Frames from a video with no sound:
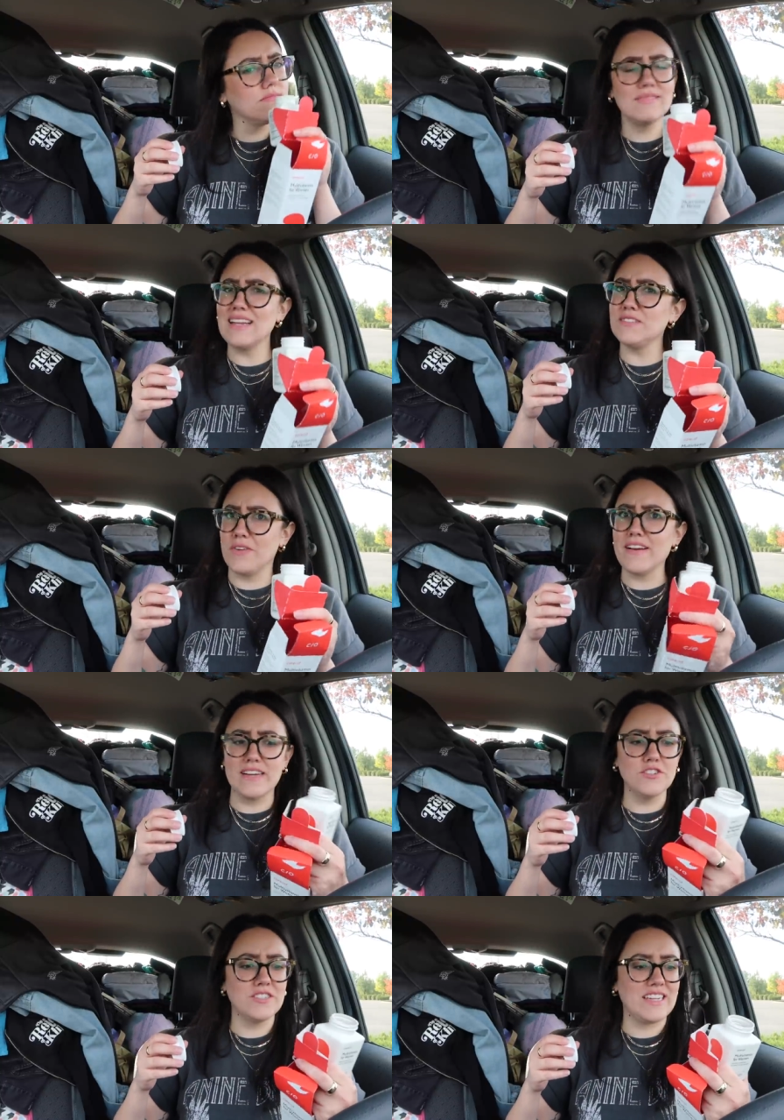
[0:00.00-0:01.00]
That's very
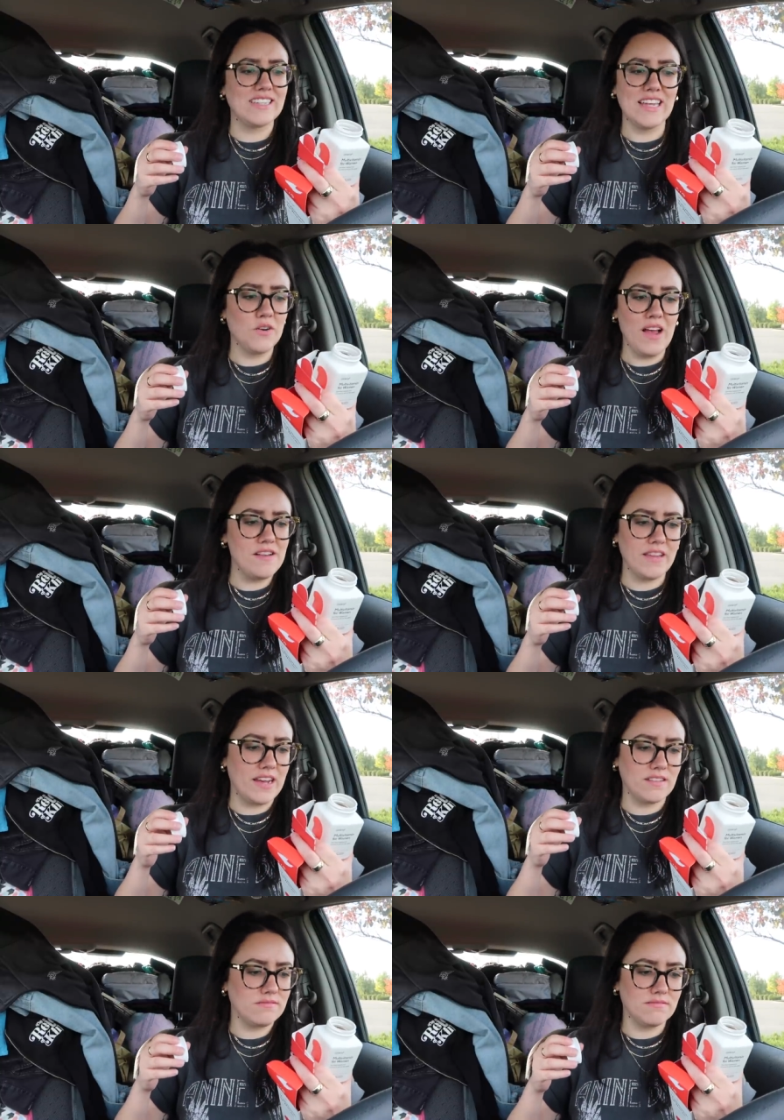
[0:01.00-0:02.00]
interesting, because they don't have
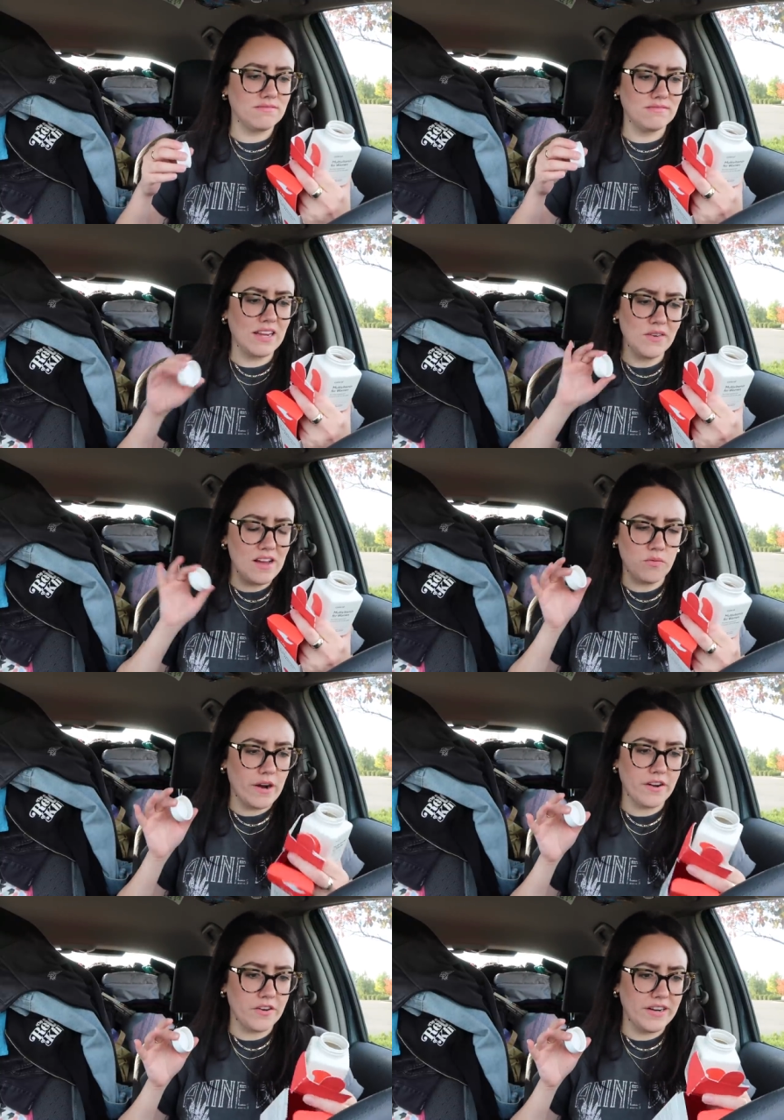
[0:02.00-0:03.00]
like, they don't have
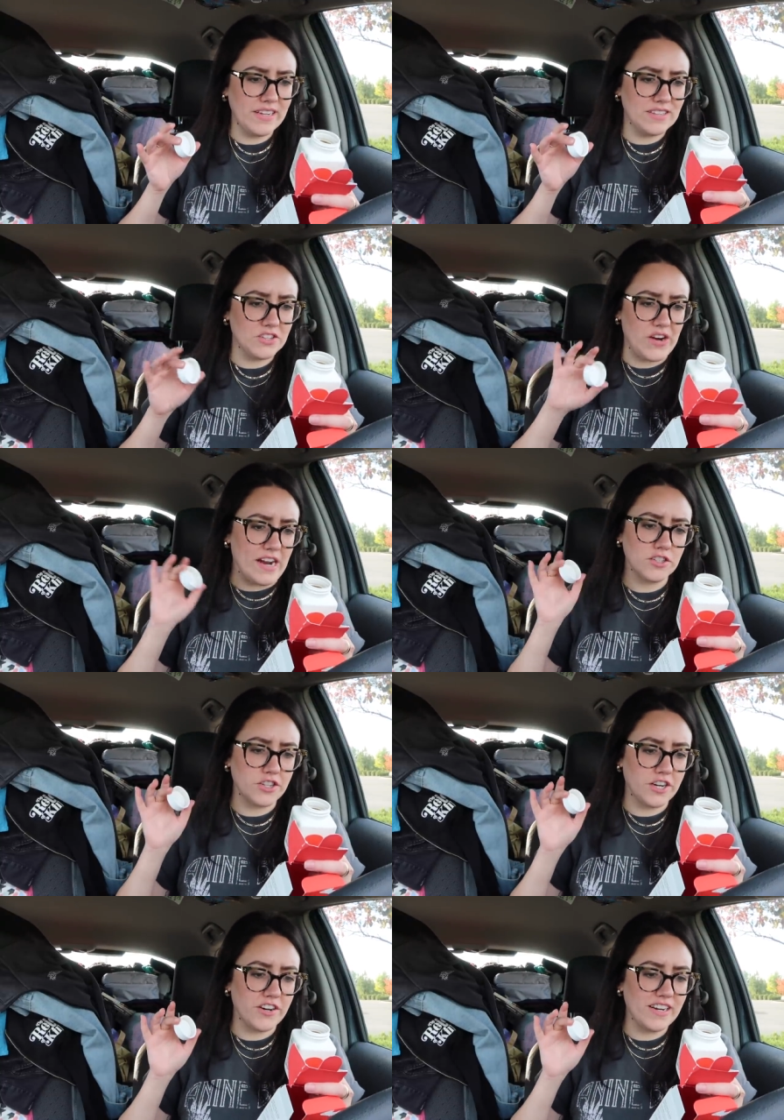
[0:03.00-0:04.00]
weird ingredients or
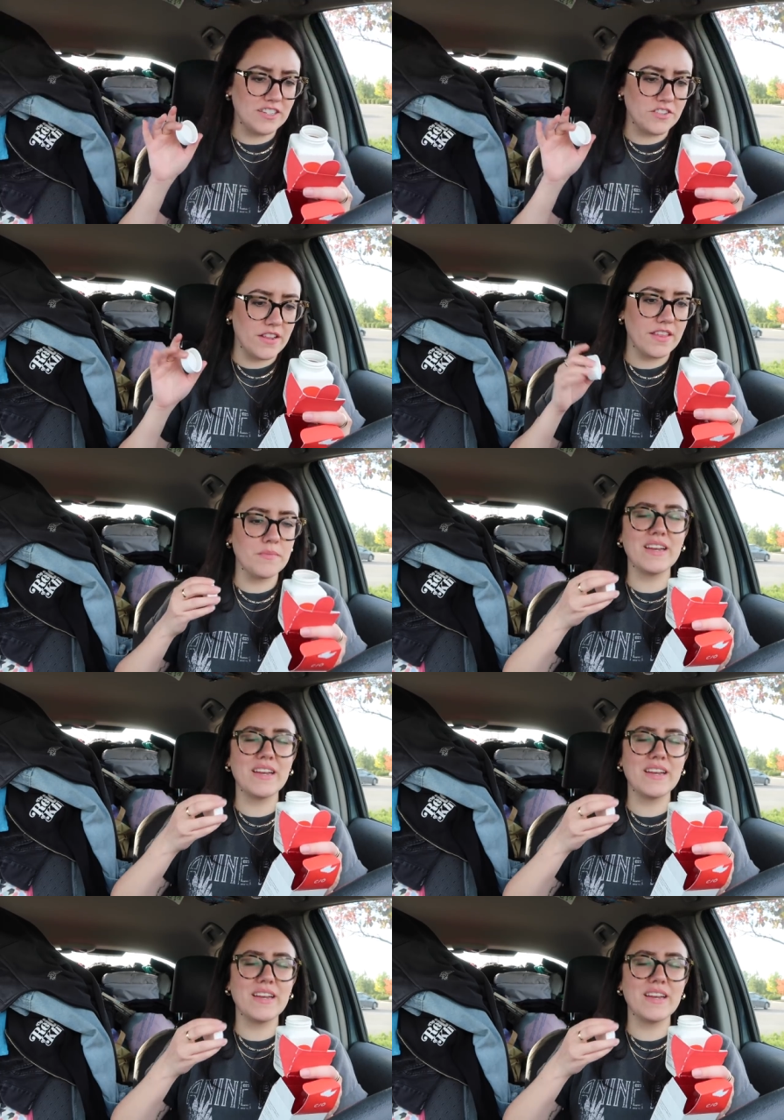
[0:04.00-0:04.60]
extra ingredients or anything,